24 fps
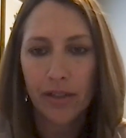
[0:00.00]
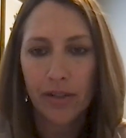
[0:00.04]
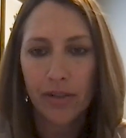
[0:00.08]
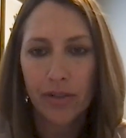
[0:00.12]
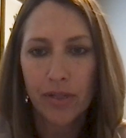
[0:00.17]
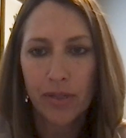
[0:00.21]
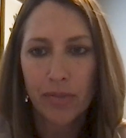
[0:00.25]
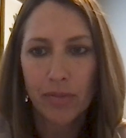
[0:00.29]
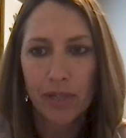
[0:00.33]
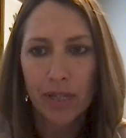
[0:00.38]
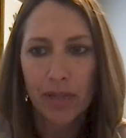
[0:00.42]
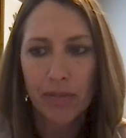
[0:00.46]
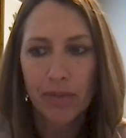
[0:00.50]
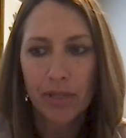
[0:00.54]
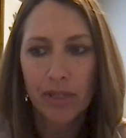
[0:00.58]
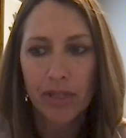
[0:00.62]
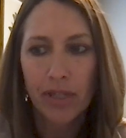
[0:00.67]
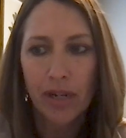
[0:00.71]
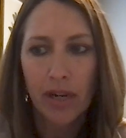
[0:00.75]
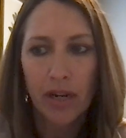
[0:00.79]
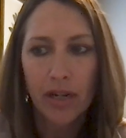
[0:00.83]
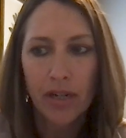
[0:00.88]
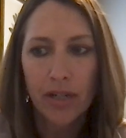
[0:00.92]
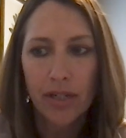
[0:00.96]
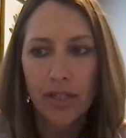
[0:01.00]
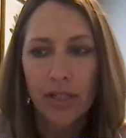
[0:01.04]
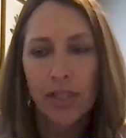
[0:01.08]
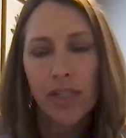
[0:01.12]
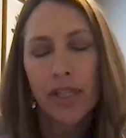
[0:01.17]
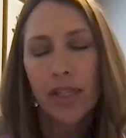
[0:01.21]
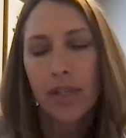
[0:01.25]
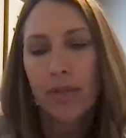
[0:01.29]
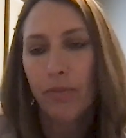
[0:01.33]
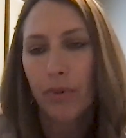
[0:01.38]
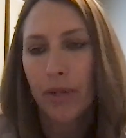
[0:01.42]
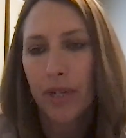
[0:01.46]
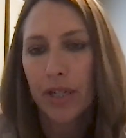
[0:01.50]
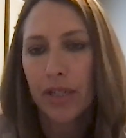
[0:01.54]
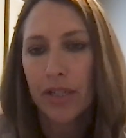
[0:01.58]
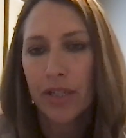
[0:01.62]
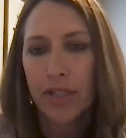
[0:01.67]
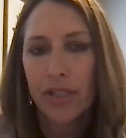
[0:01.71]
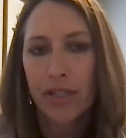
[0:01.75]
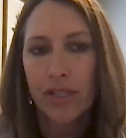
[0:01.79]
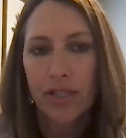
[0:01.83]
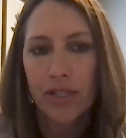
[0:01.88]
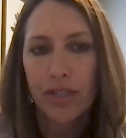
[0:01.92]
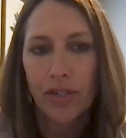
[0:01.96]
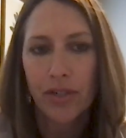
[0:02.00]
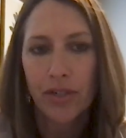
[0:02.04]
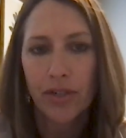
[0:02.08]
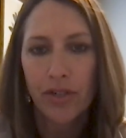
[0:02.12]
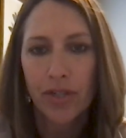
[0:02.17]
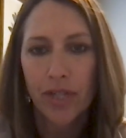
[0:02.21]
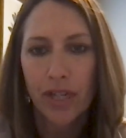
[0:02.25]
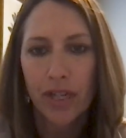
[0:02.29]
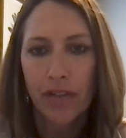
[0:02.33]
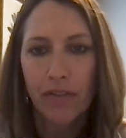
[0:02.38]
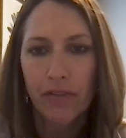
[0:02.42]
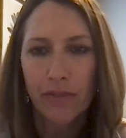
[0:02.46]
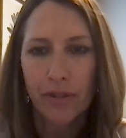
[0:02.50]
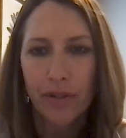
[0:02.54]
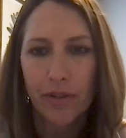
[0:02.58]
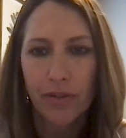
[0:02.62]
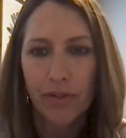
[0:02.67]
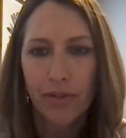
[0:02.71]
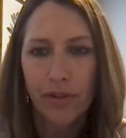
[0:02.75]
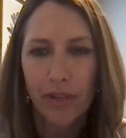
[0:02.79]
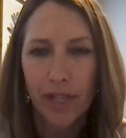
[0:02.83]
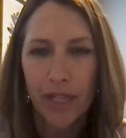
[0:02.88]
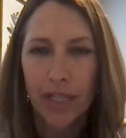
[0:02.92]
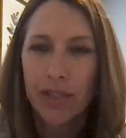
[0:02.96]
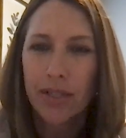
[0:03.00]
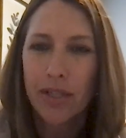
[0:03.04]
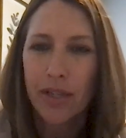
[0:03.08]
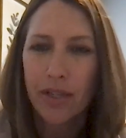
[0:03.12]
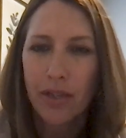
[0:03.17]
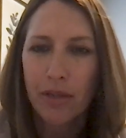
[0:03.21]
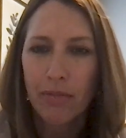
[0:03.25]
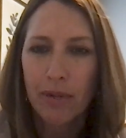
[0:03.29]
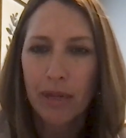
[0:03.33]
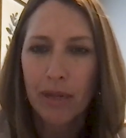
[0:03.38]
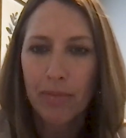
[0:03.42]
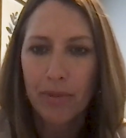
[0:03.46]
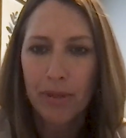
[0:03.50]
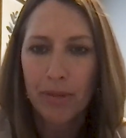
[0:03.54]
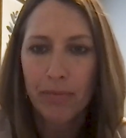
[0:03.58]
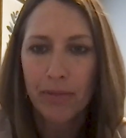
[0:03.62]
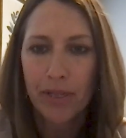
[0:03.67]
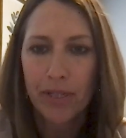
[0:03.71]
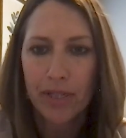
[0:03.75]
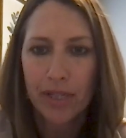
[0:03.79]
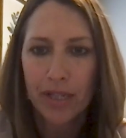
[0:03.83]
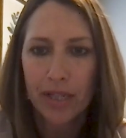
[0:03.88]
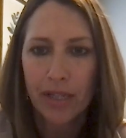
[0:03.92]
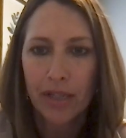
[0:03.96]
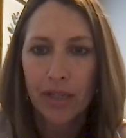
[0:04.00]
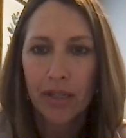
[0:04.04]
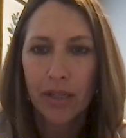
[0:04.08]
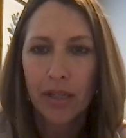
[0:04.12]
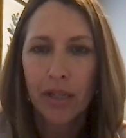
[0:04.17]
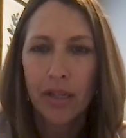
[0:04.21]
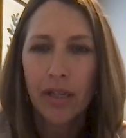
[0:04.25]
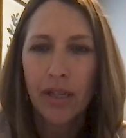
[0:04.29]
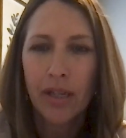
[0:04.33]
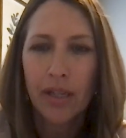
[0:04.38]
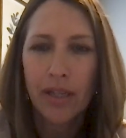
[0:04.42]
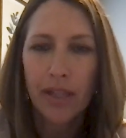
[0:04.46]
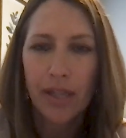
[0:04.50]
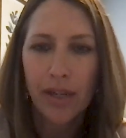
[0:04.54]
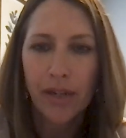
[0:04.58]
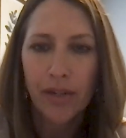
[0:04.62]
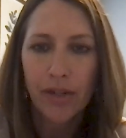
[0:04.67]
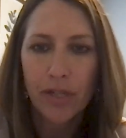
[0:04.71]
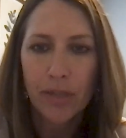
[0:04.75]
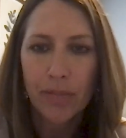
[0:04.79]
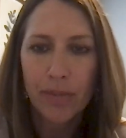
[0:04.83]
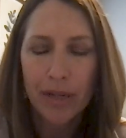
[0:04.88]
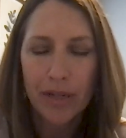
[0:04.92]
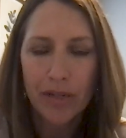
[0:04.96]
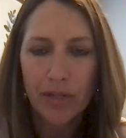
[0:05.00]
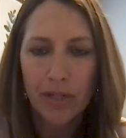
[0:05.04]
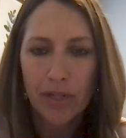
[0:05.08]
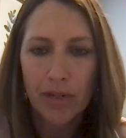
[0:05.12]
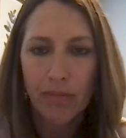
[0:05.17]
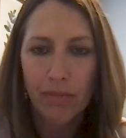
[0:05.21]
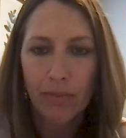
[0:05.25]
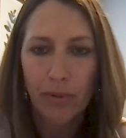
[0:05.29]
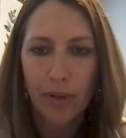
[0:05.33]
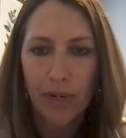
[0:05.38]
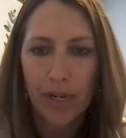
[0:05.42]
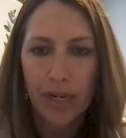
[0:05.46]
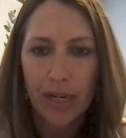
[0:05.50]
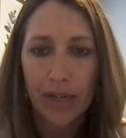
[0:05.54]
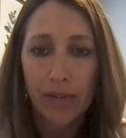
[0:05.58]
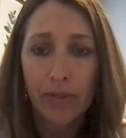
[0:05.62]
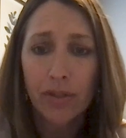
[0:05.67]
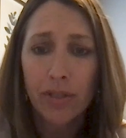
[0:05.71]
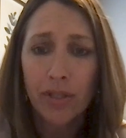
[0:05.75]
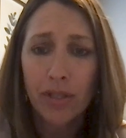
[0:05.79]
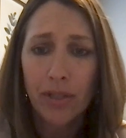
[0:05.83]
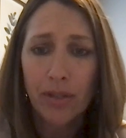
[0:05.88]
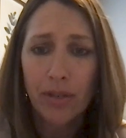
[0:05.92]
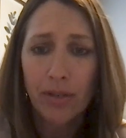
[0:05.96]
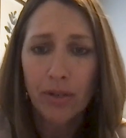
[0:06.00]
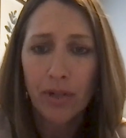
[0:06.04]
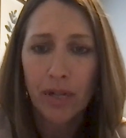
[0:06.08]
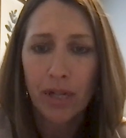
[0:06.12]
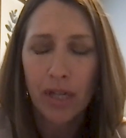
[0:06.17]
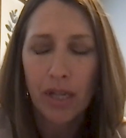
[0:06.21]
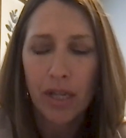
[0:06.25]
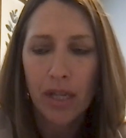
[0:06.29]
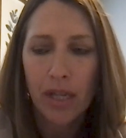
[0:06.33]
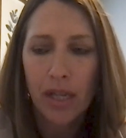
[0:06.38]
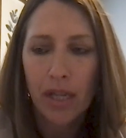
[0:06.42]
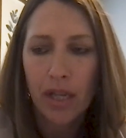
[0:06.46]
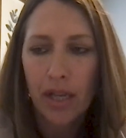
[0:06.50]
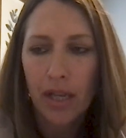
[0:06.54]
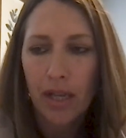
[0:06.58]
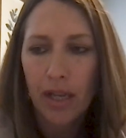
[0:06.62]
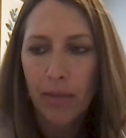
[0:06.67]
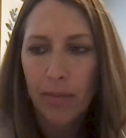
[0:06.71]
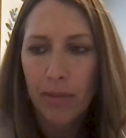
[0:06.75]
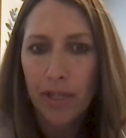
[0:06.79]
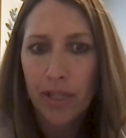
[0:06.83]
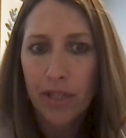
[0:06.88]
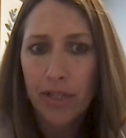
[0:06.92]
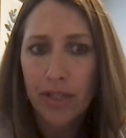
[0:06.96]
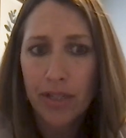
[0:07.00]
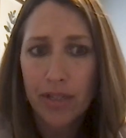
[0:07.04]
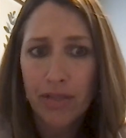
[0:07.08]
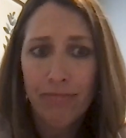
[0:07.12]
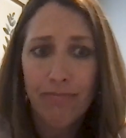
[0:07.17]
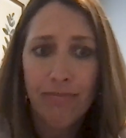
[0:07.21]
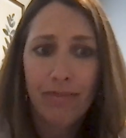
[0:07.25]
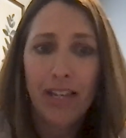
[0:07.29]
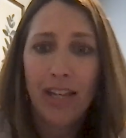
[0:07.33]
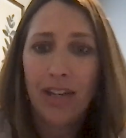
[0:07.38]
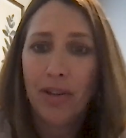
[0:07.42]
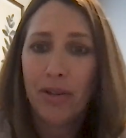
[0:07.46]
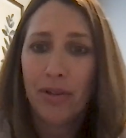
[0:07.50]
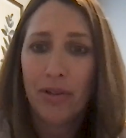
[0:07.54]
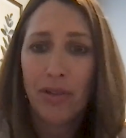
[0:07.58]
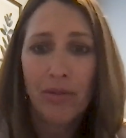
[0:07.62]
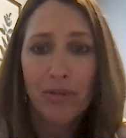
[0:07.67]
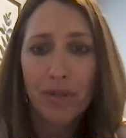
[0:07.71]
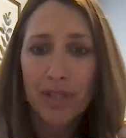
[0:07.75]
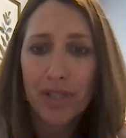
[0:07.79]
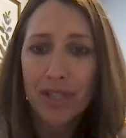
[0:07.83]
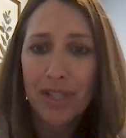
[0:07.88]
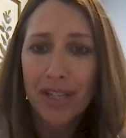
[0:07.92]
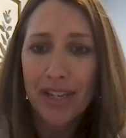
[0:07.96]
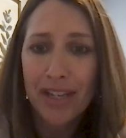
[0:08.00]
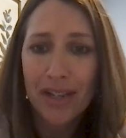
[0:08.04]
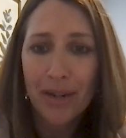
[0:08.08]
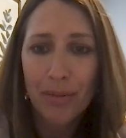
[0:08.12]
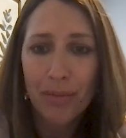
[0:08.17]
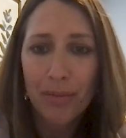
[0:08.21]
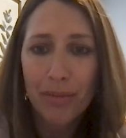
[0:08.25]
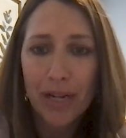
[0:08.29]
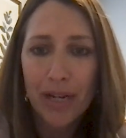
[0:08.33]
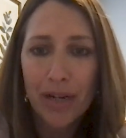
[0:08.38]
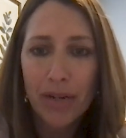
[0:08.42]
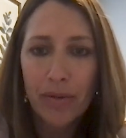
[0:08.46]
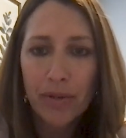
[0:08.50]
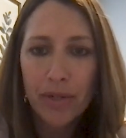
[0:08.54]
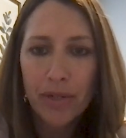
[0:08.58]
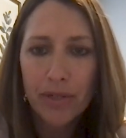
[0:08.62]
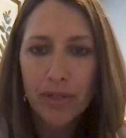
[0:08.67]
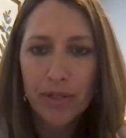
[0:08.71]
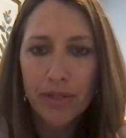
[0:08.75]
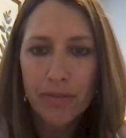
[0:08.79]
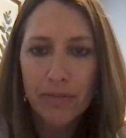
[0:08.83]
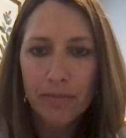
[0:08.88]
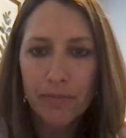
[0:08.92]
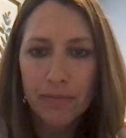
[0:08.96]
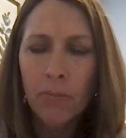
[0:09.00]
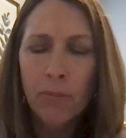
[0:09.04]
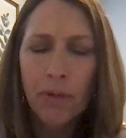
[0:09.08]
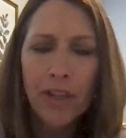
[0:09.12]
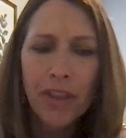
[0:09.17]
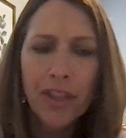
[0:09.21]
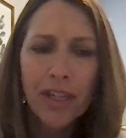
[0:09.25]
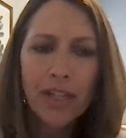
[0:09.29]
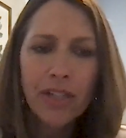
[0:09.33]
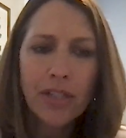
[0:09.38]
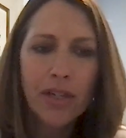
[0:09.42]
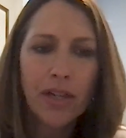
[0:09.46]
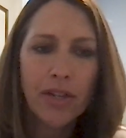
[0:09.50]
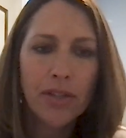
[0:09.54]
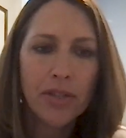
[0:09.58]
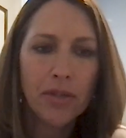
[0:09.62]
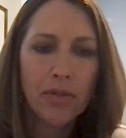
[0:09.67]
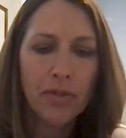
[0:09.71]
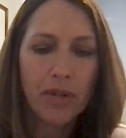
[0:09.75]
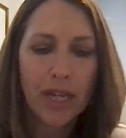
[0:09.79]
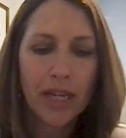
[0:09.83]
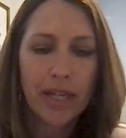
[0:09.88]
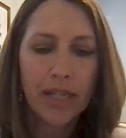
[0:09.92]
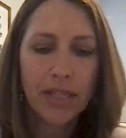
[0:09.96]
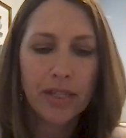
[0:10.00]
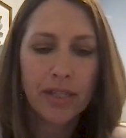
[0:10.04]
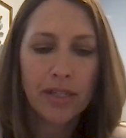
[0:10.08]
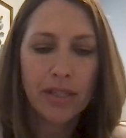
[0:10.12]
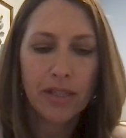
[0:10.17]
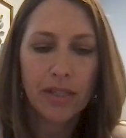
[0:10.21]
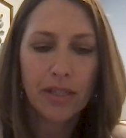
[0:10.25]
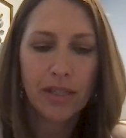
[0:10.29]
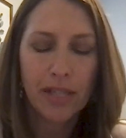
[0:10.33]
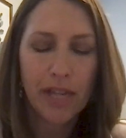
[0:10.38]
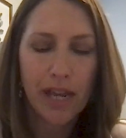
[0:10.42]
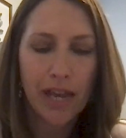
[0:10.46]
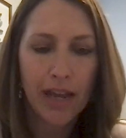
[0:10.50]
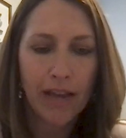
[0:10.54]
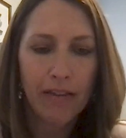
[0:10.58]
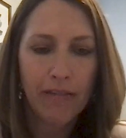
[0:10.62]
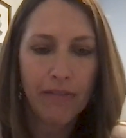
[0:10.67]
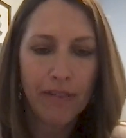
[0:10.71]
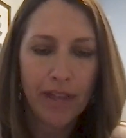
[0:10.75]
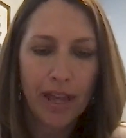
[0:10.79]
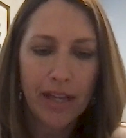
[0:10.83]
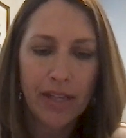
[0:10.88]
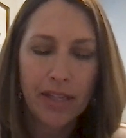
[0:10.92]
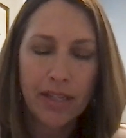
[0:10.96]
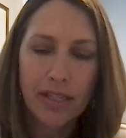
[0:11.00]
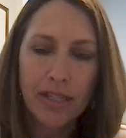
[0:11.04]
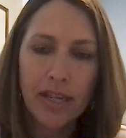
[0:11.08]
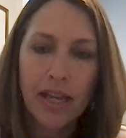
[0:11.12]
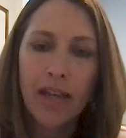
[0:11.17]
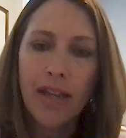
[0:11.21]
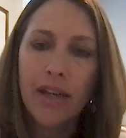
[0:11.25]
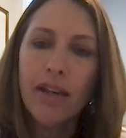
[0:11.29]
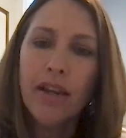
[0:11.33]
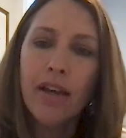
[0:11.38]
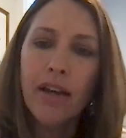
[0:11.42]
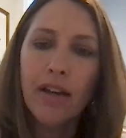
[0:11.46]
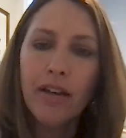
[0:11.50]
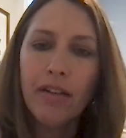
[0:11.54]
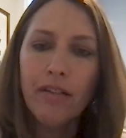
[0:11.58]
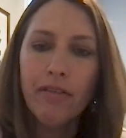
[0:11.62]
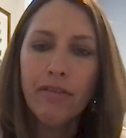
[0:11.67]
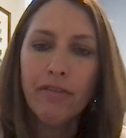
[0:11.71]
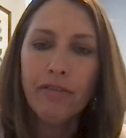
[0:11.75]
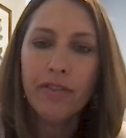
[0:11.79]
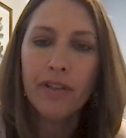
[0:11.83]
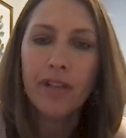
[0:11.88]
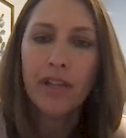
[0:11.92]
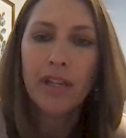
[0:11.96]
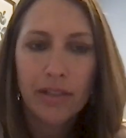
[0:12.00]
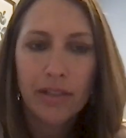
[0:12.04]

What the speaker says: sometimes it's hard to see weaknesses in yourself or things that you might be missing that your spouse can point out to you because they know you inside out and backwards. But I think it's also nice to have that set of,